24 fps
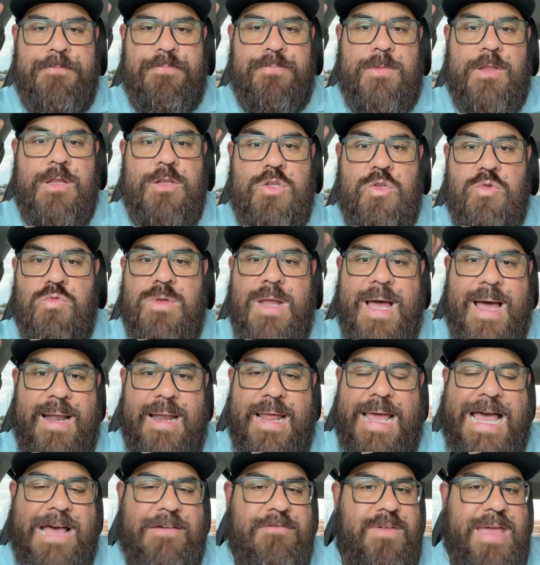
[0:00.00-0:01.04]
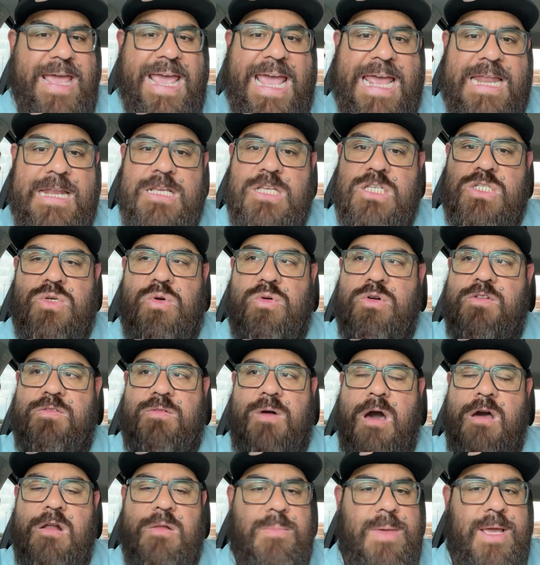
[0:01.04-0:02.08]
do not have any sort of
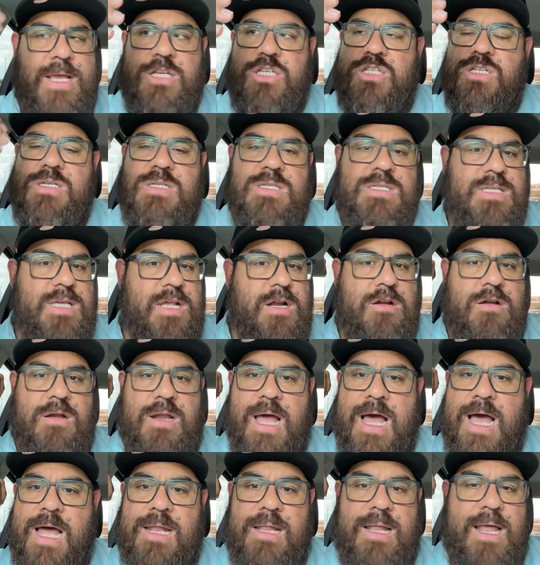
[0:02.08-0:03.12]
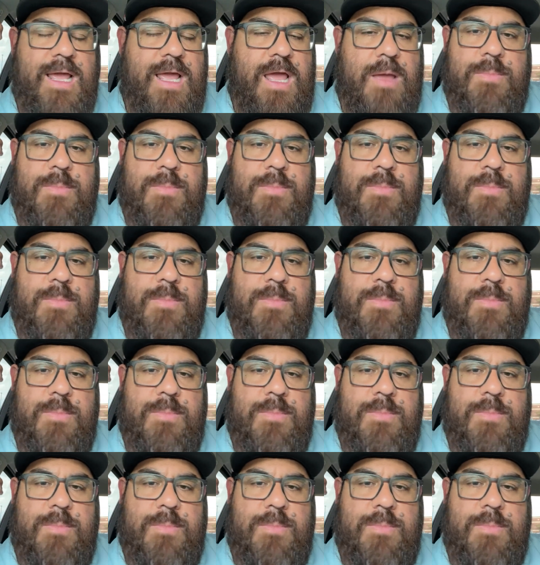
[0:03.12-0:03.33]
automations and are not like, I mean,